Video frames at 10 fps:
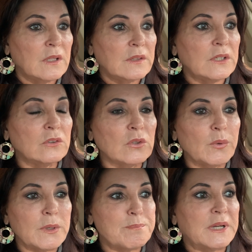they don't know
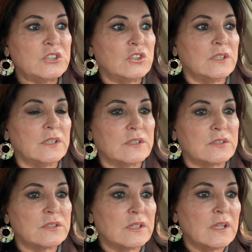what a budget
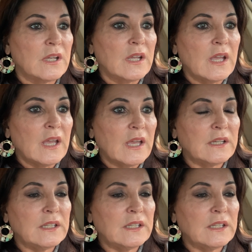is. And